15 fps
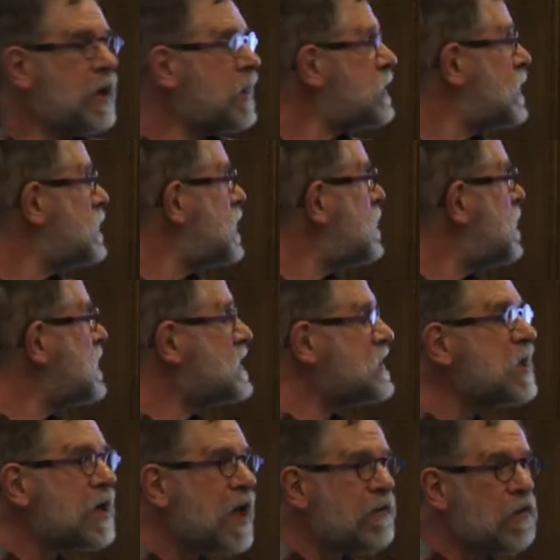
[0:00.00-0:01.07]
At the
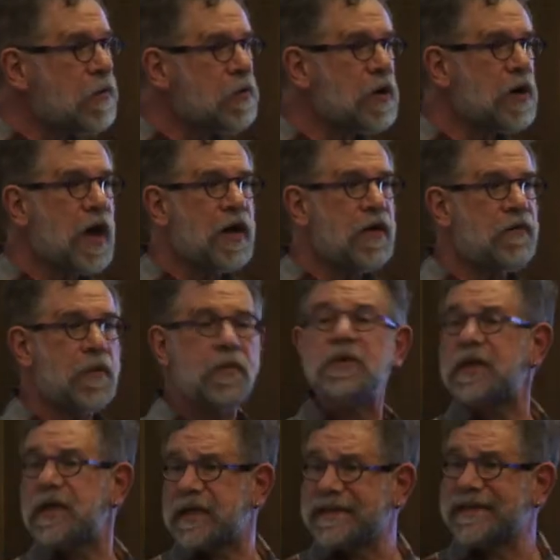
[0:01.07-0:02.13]
DVC level, we're kind of up
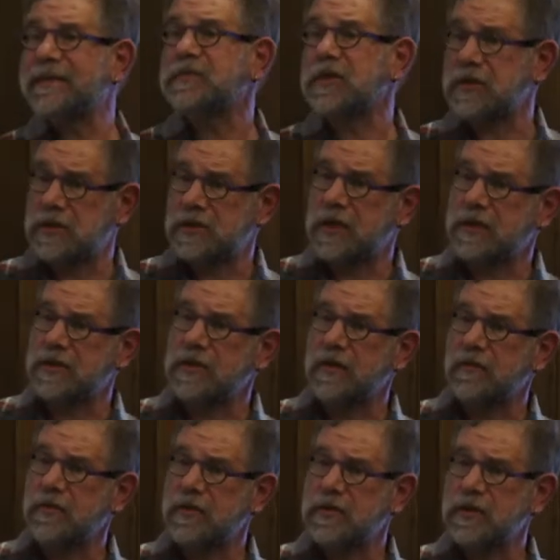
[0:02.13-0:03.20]
at the acceptance test
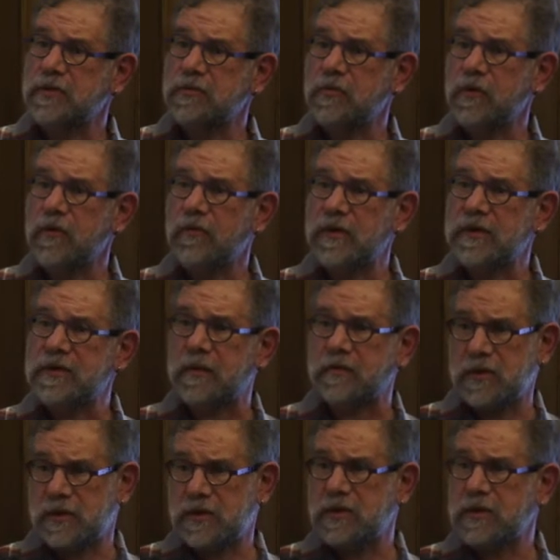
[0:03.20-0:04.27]
level. This is more of
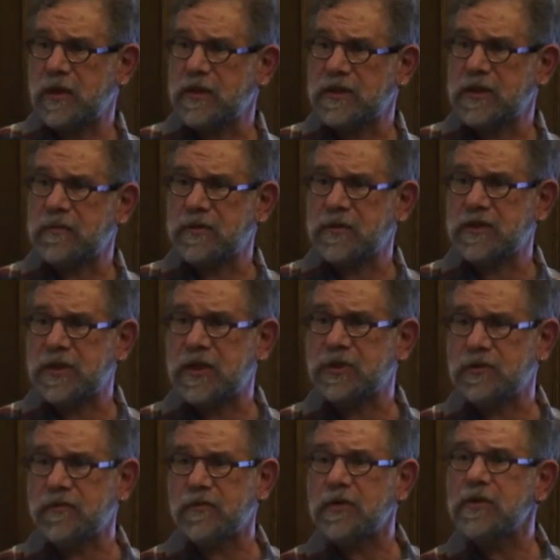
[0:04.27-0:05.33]
acceptance
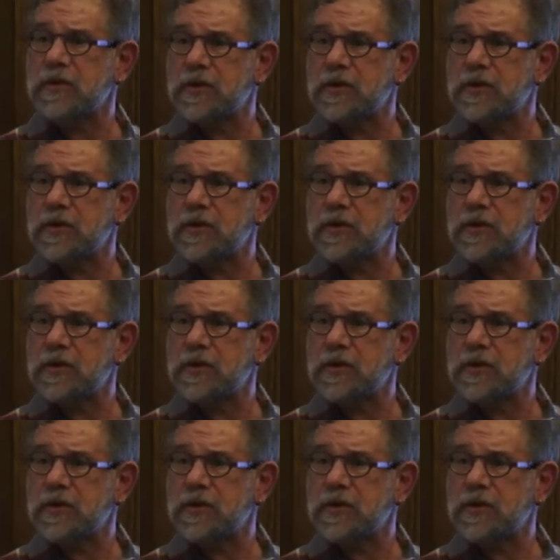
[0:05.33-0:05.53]
test-driven design.